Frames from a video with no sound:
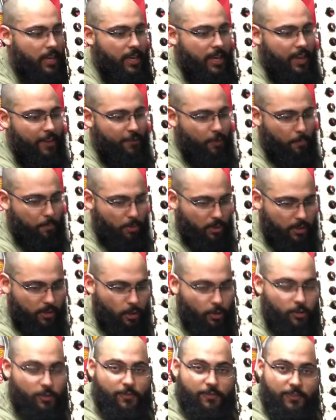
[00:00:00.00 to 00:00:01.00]
If you put
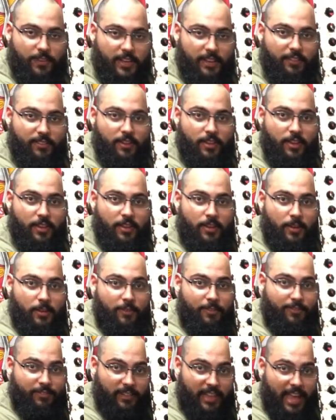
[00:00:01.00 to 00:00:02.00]
those feet
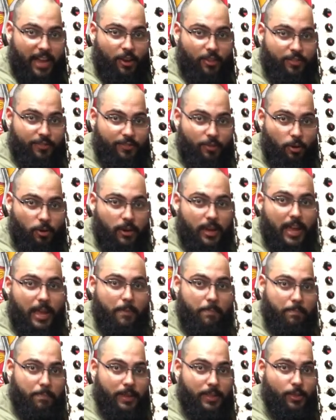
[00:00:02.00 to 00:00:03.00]
flat on the floor
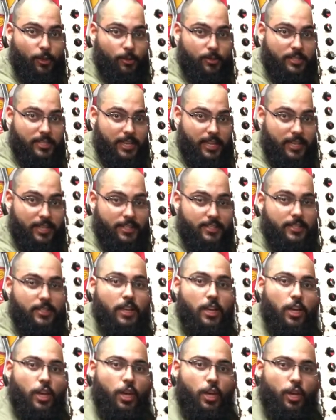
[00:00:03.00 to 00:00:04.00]
and bend those knees,
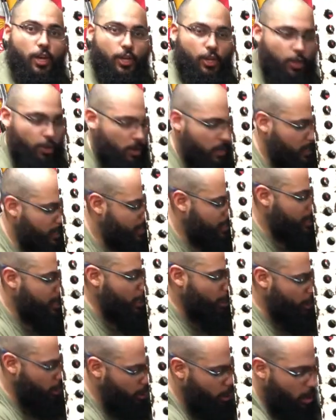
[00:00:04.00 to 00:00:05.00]
you can get a
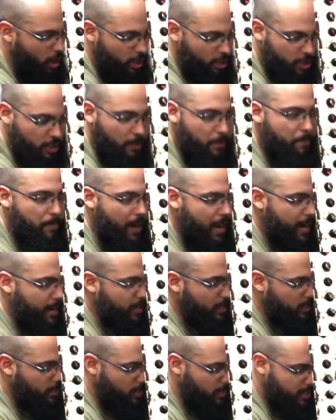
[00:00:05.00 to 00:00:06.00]
good arch in the back,
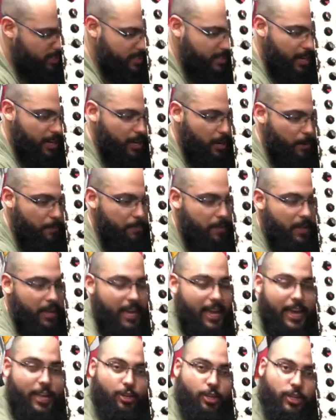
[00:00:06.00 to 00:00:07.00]
a good setup,
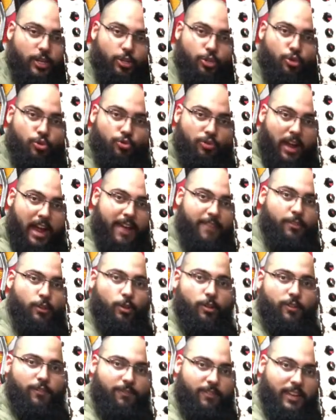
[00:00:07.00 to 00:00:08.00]
and you can drive
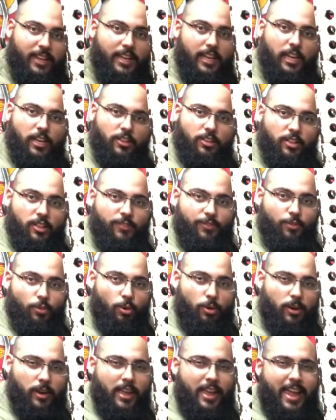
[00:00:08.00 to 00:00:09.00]
those feet into the
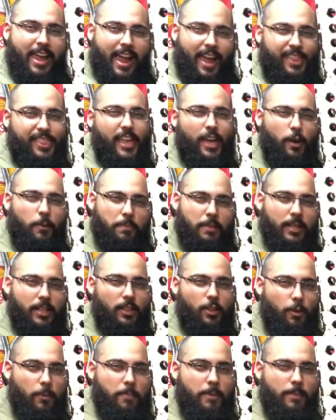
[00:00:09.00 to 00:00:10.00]
floor and that'll be a
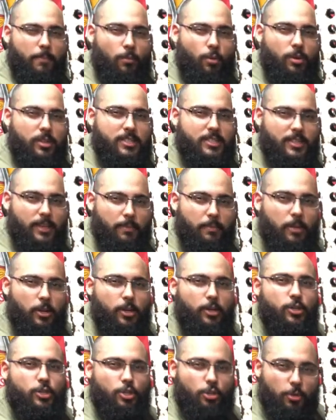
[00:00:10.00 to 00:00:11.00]
little bit more
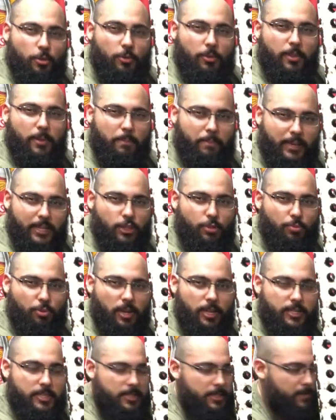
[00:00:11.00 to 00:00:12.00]
similar to the bench
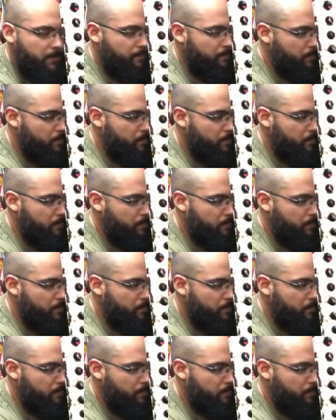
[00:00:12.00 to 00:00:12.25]
press.